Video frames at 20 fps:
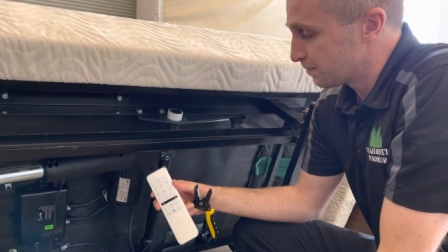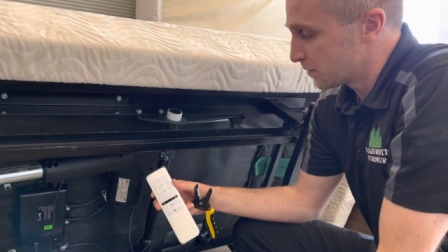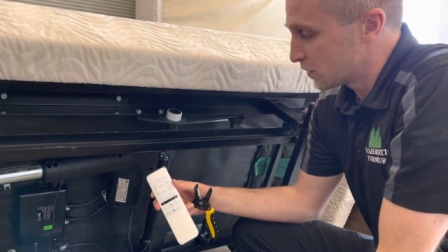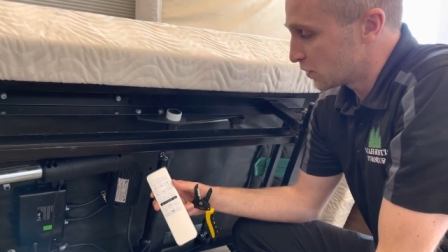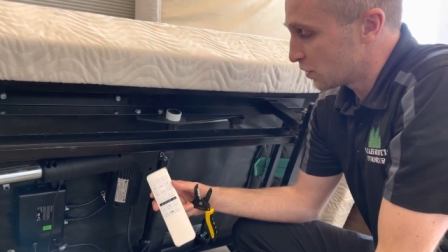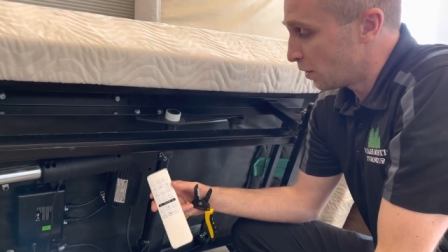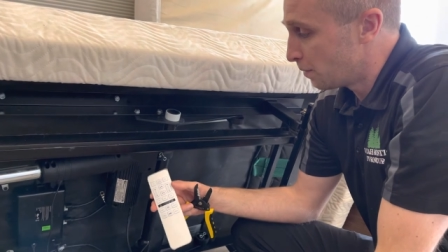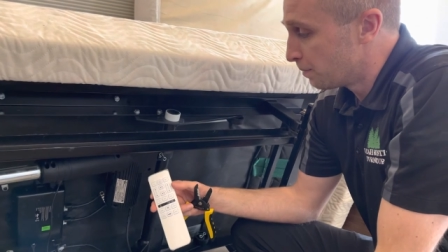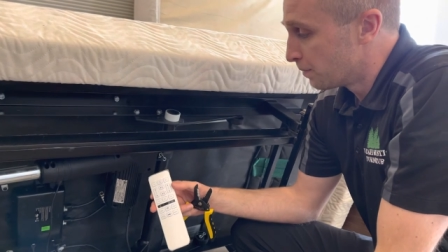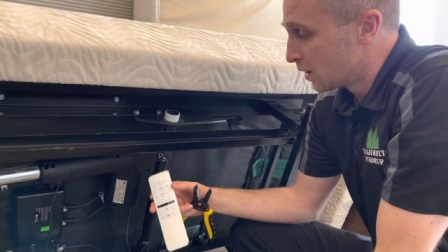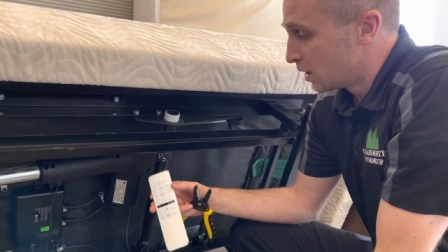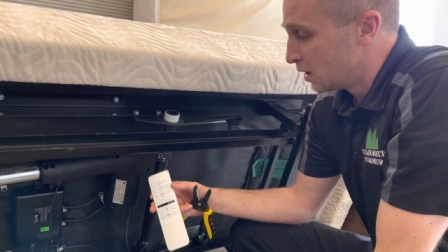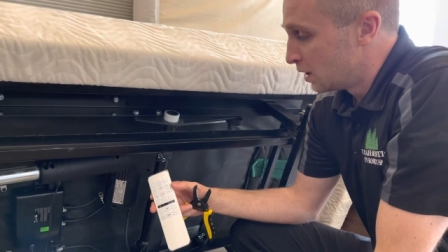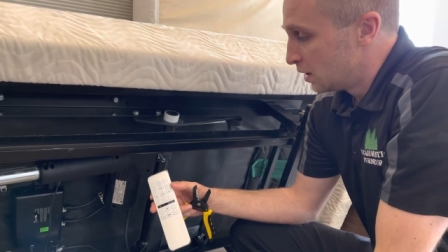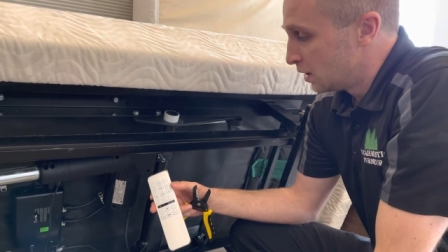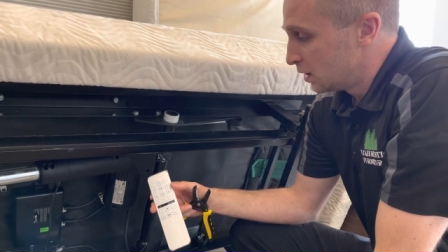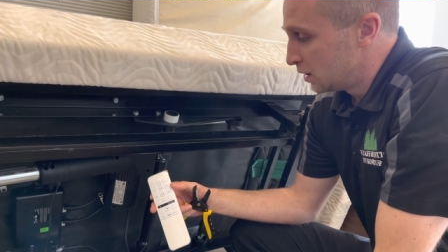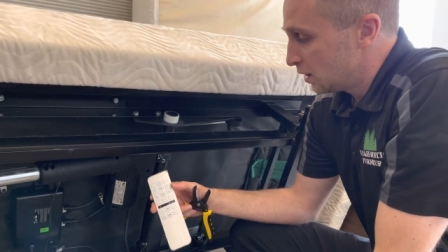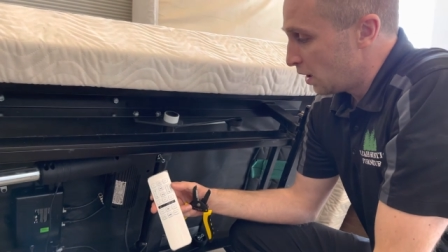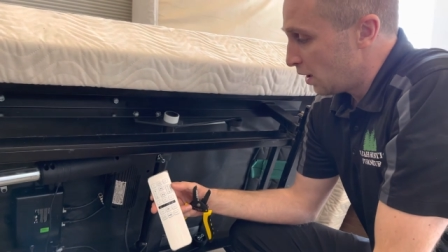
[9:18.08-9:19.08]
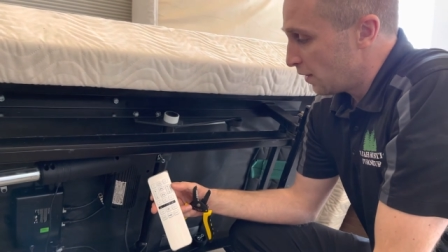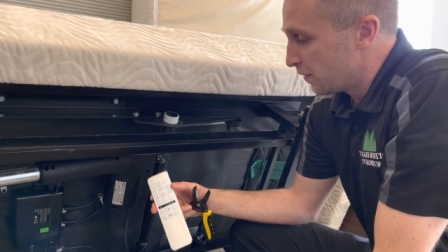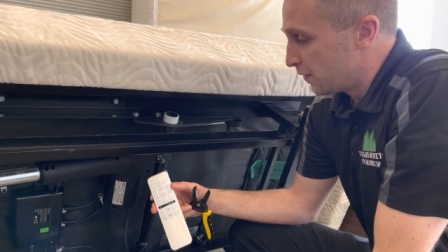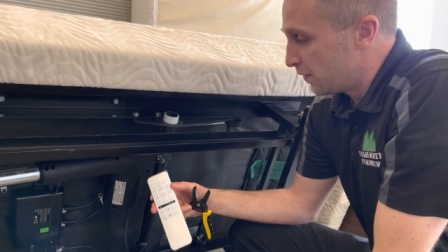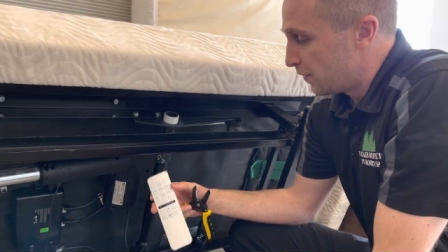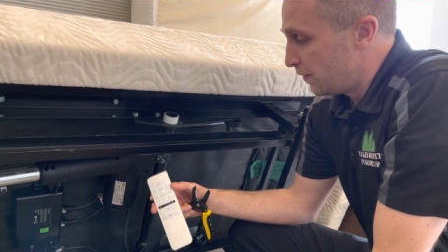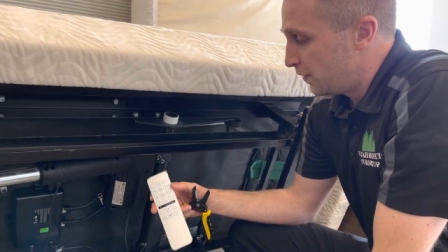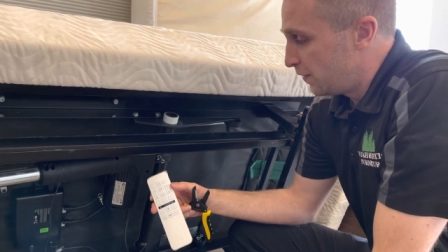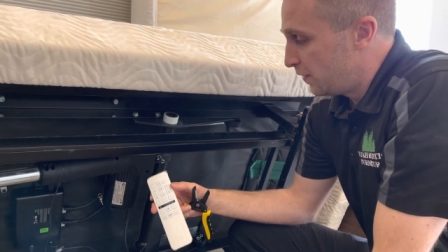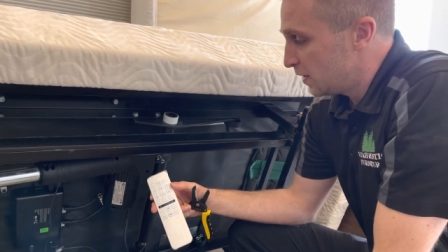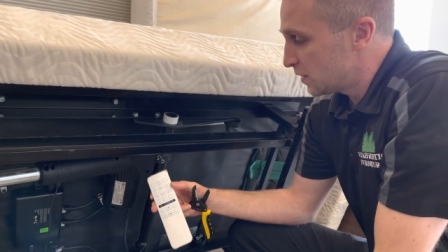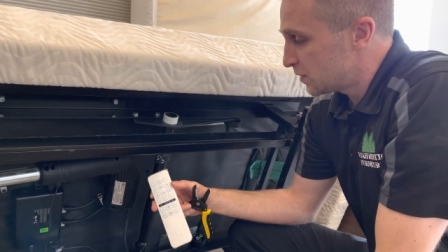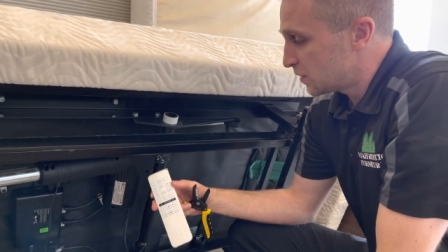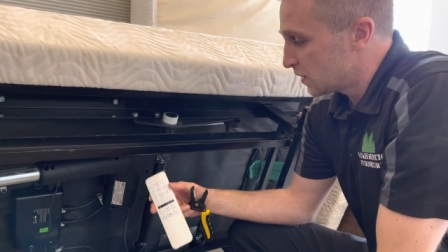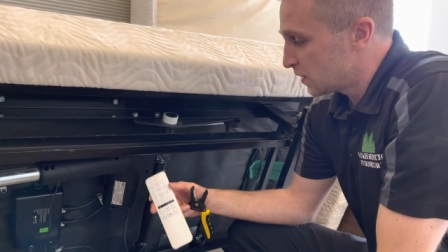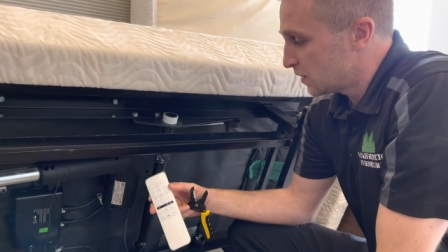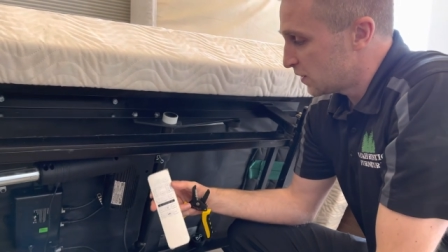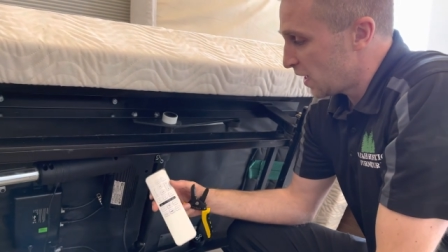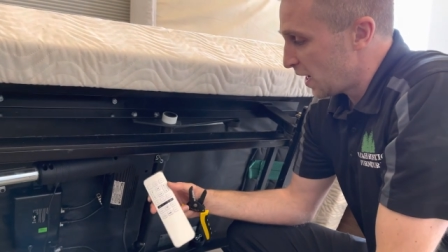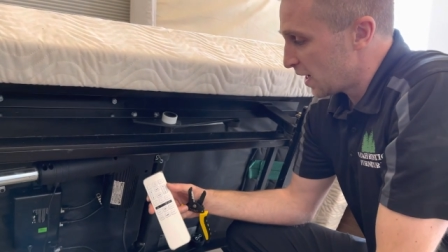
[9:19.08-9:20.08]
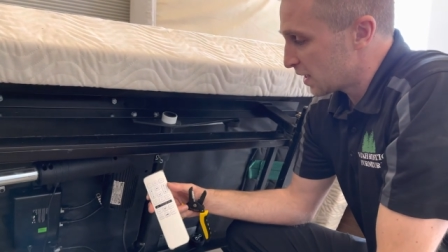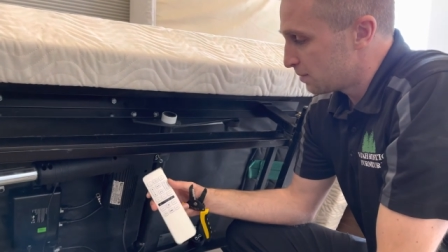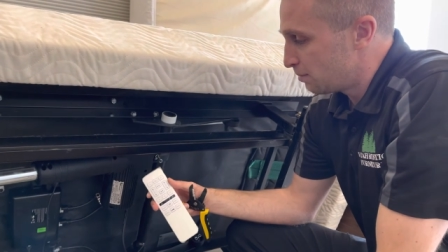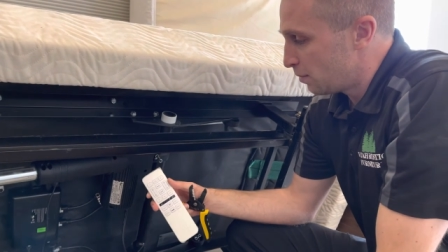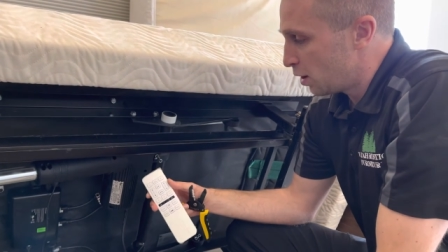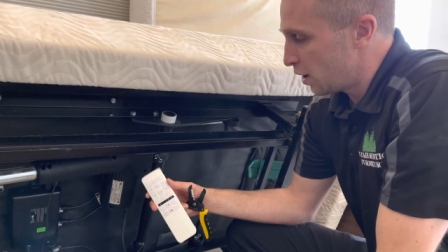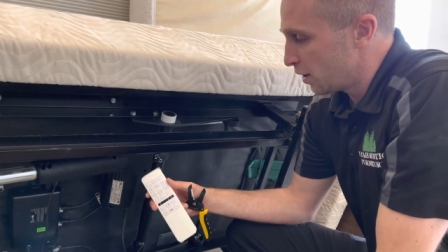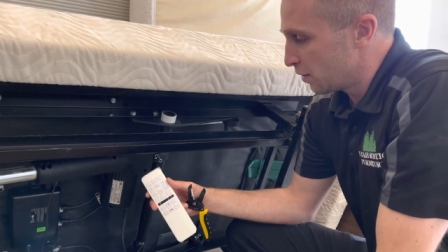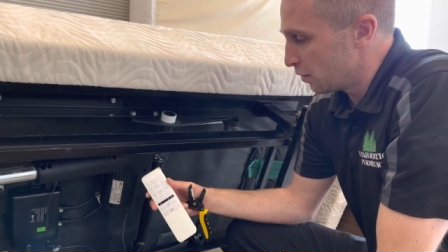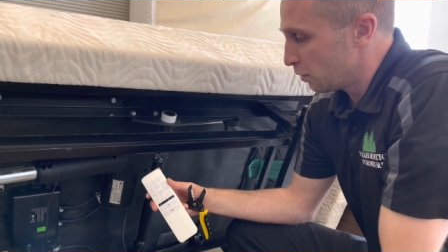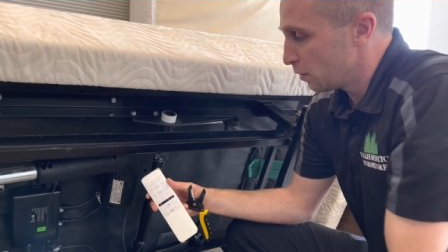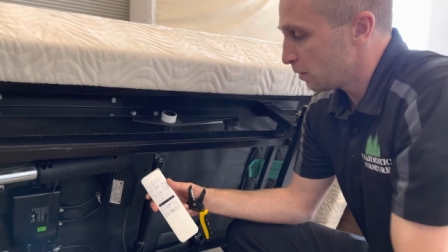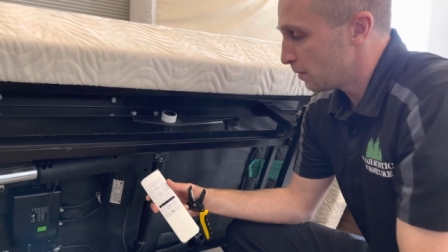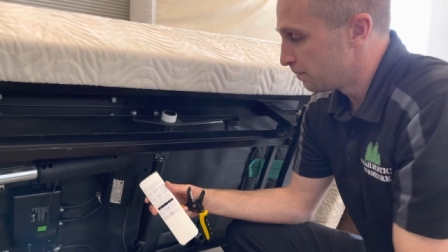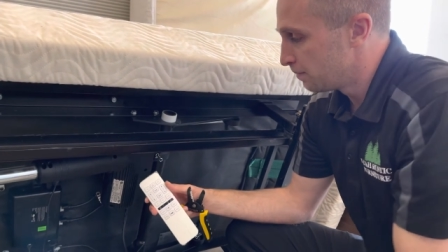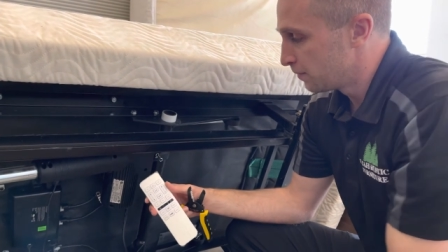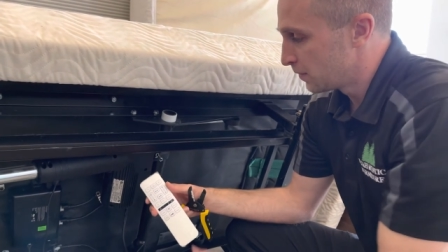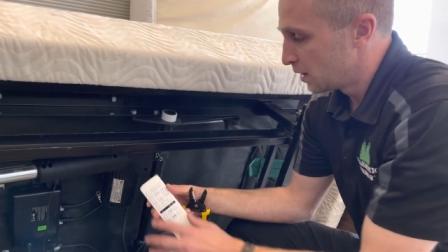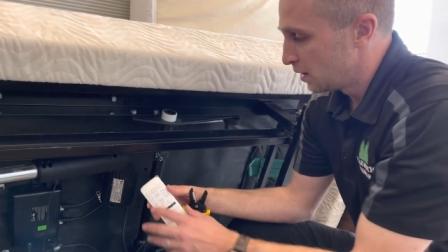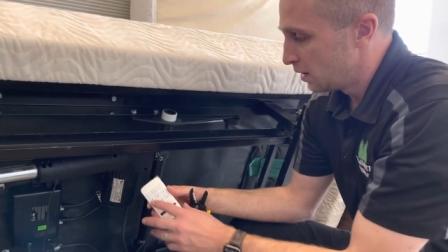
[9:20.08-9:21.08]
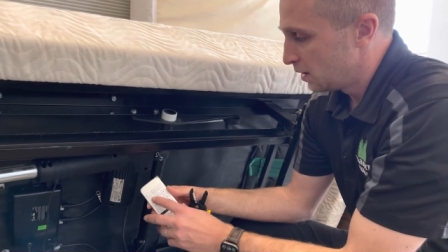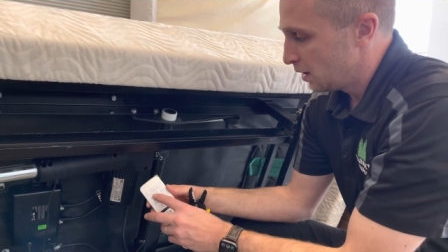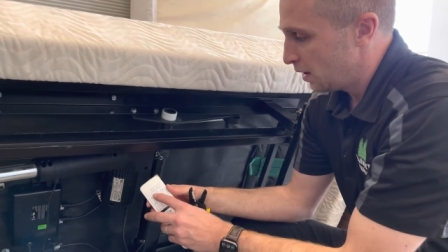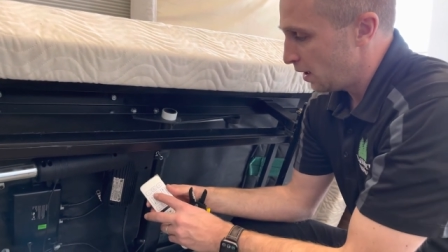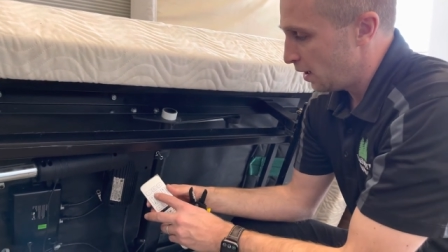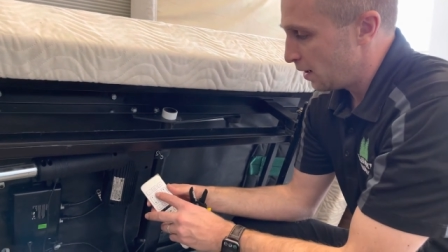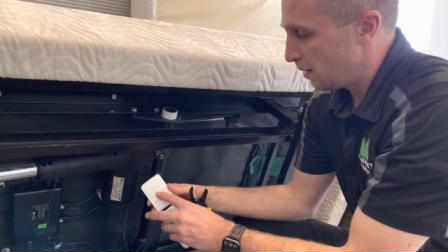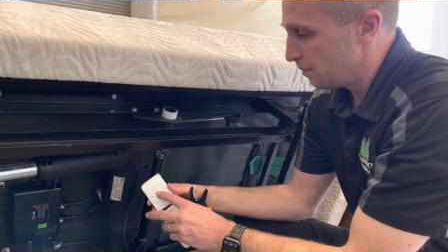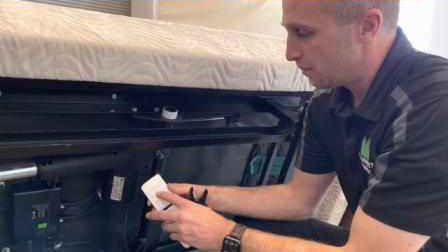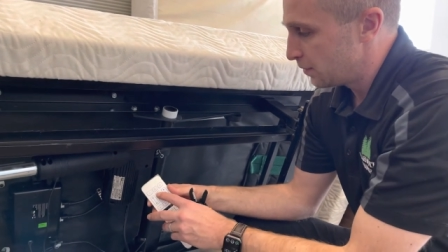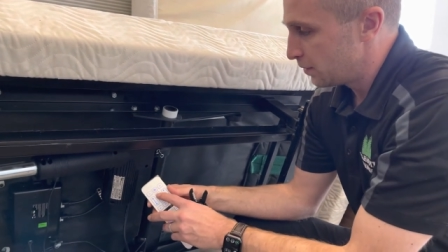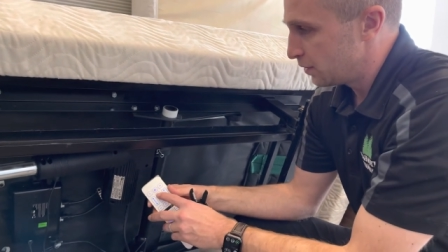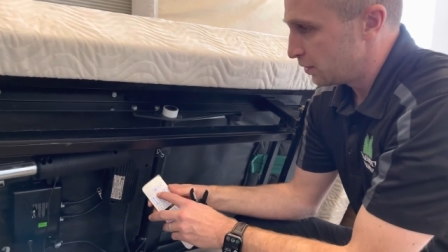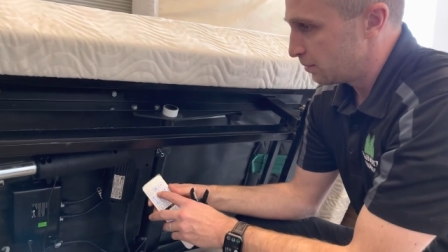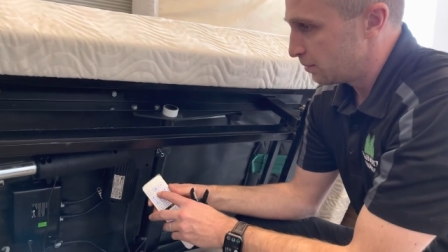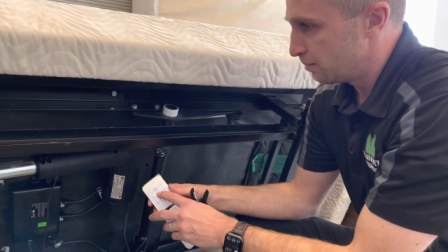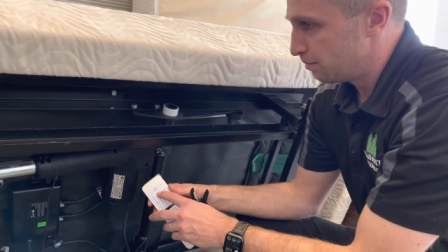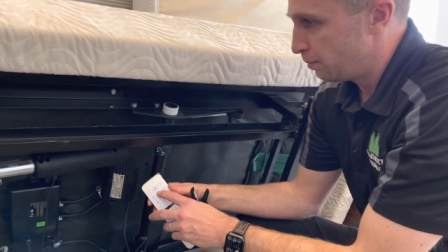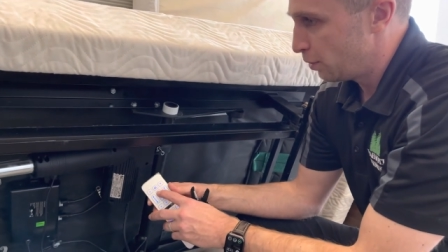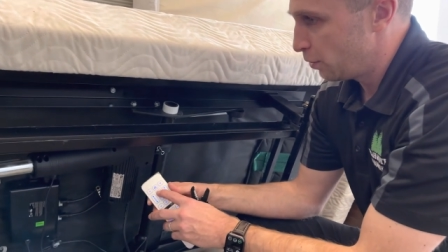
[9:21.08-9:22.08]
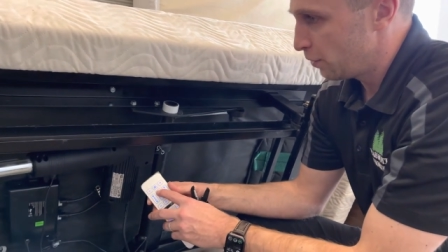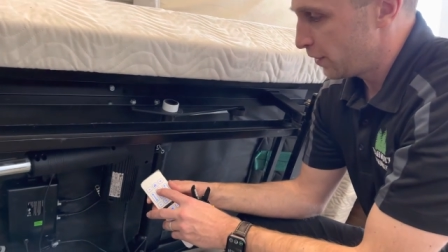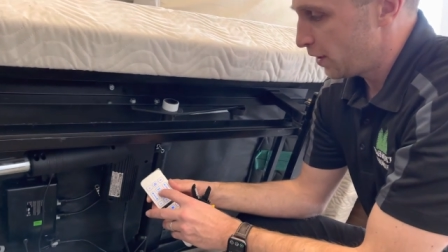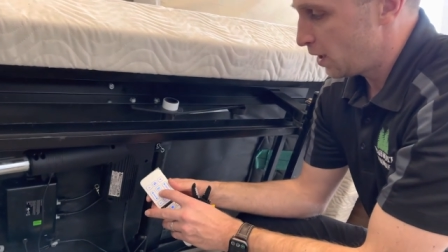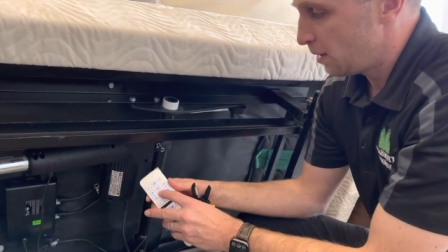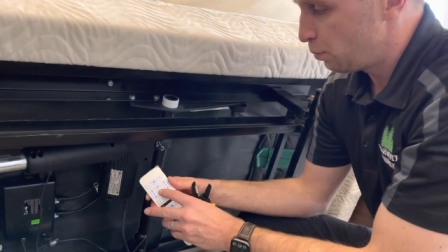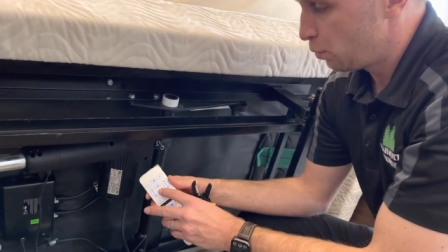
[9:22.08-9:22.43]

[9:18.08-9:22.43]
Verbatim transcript: So on this exact model, um, both up